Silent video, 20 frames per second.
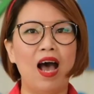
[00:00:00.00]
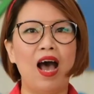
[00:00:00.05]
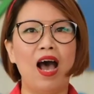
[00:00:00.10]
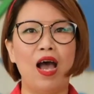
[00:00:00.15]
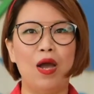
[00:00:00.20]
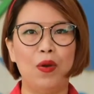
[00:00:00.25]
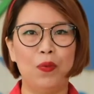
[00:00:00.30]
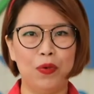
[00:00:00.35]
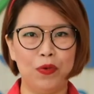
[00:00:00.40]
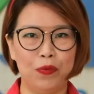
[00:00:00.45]

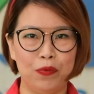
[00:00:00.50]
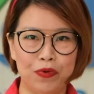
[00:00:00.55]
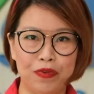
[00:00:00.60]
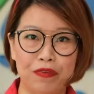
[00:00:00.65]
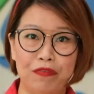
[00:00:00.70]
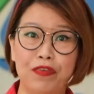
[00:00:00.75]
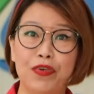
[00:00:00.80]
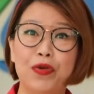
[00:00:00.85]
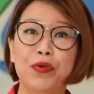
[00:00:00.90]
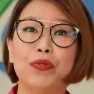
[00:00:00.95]
I will
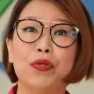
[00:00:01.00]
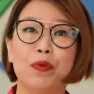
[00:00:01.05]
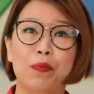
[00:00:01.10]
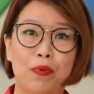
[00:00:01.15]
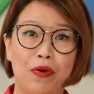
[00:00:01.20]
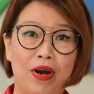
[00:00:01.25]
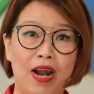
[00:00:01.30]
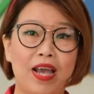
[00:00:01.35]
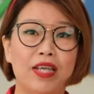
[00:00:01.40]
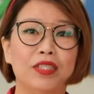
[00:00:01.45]
review the
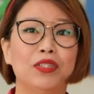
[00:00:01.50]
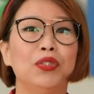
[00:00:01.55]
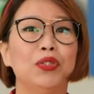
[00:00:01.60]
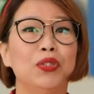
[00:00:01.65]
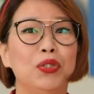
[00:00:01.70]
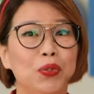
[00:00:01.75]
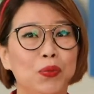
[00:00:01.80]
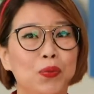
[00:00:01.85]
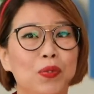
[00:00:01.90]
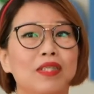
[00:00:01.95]
price
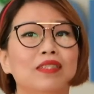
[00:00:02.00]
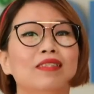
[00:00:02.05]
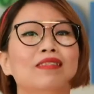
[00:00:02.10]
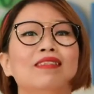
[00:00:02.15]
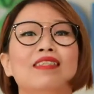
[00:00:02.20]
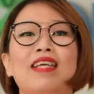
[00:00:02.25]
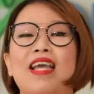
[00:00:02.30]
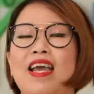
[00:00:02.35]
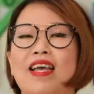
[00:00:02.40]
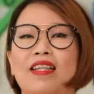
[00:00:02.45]
towards
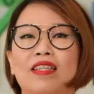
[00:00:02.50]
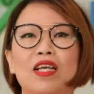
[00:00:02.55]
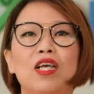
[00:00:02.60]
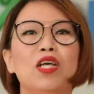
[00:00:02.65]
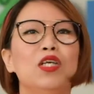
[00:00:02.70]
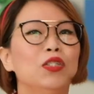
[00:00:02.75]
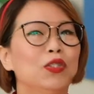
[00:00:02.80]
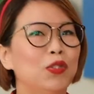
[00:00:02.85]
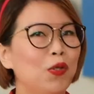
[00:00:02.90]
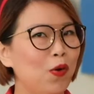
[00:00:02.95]
the end,
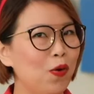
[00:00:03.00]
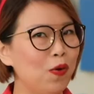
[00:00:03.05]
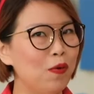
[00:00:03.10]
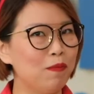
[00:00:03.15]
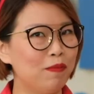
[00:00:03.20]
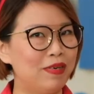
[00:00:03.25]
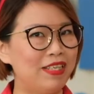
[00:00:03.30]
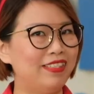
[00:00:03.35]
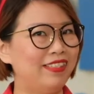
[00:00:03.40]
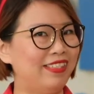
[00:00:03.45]

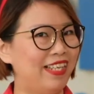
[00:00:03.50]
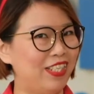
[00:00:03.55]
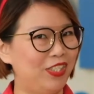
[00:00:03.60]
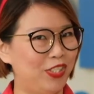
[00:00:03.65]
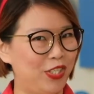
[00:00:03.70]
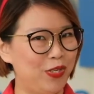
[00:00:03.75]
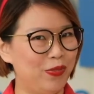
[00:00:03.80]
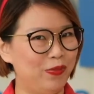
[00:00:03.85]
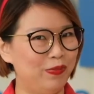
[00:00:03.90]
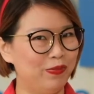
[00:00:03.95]
so please stay
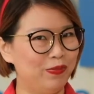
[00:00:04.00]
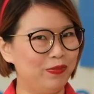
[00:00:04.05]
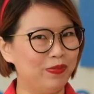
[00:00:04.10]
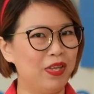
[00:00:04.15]
tuned.